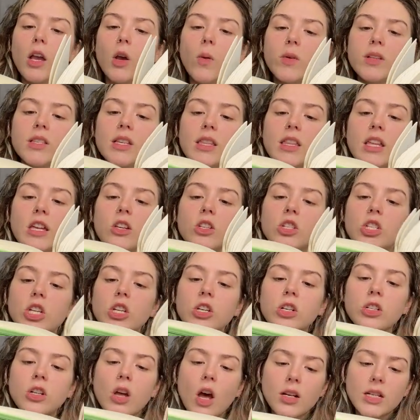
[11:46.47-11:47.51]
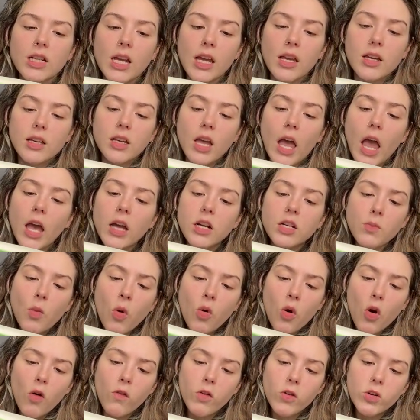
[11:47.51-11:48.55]
It was a thing she could not take, and,
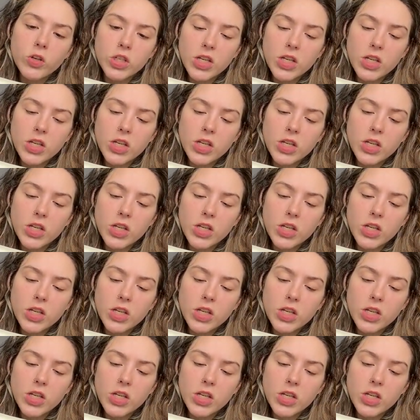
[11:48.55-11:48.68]
moreover,